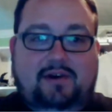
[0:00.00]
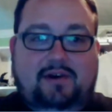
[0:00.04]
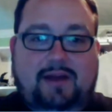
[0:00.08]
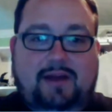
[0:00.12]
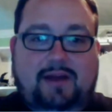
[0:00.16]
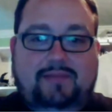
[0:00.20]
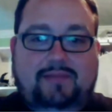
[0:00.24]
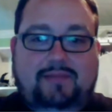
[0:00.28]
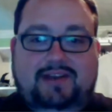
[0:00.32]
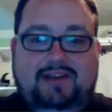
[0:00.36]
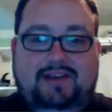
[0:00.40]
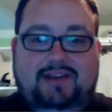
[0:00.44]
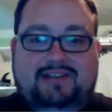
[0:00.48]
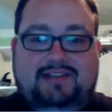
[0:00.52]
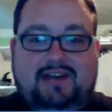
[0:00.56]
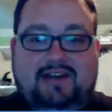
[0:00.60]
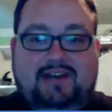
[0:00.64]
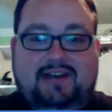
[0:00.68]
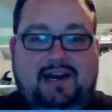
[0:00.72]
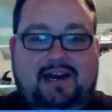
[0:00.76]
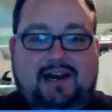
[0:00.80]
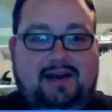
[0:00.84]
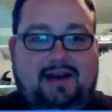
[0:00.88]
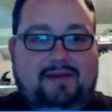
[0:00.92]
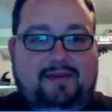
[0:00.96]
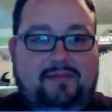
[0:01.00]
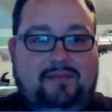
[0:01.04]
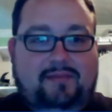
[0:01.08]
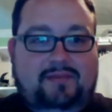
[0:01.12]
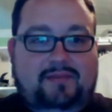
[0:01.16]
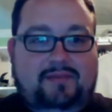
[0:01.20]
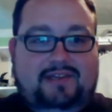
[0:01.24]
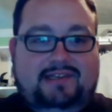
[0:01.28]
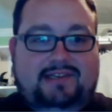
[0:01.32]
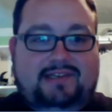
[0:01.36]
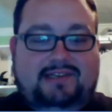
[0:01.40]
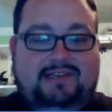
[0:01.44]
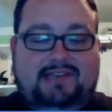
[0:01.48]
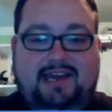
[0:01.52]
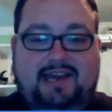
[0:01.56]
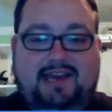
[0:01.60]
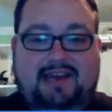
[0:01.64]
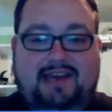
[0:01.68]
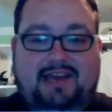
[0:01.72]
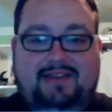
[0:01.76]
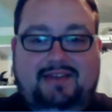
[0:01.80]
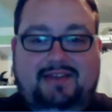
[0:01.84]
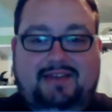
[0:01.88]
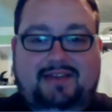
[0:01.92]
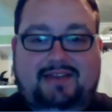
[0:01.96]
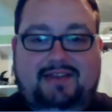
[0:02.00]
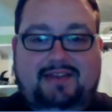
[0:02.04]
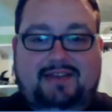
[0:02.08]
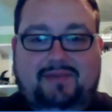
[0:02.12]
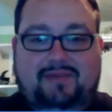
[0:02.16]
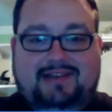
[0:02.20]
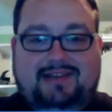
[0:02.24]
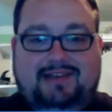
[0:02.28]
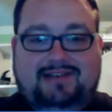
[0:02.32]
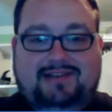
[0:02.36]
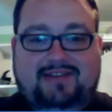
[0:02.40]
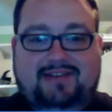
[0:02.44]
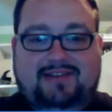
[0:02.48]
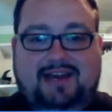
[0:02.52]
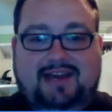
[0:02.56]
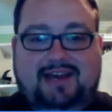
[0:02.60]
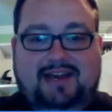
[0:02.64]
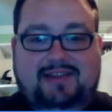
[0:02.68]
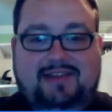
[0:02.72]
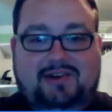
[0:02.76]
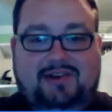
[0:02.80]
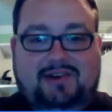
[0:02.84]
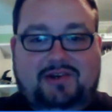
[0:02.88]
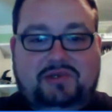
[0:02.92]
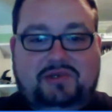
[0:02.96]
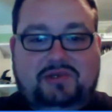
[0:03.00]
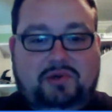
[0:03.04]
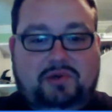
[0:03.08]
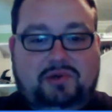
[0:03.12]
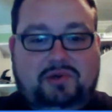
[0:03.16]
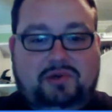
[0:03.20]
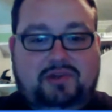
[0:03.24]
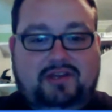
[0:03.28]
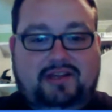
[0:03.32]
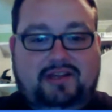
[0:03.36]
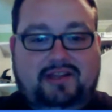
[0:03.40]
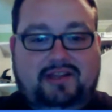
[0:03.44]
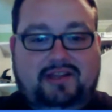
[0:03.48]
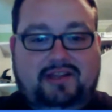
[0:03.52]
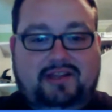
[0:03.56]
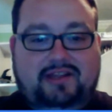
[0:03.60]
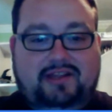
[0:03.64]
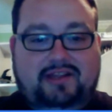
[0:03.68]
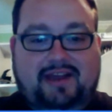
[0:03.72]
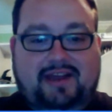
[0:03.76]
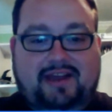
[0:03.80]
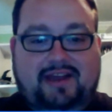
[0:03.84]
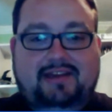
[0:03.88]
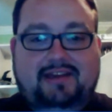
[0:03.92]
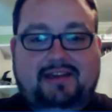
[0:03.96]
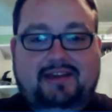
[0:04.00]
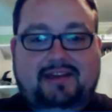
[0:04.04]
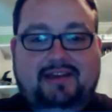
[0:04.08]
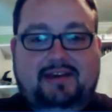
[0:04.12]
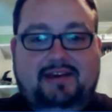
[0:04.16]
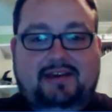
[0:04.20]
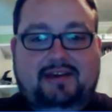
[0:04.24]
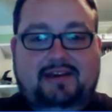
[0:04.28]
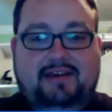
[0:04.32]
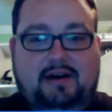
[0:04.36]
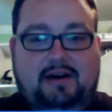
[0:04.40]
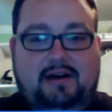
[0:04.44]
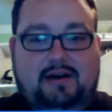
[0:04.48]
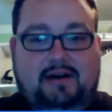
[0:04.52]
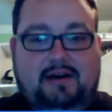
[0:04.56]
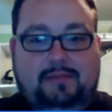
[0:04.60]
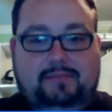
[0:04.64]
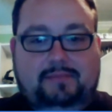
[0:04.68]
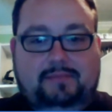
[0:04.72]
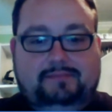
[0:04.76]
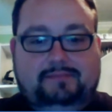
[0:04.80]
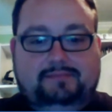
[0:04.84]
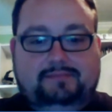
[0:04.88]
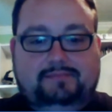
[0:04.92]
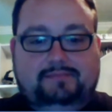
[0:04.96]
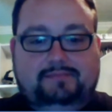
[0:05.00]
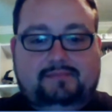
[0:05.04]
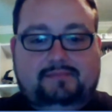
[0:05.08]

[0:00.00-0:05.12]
I'm gonna say that because of that, they're totally like um,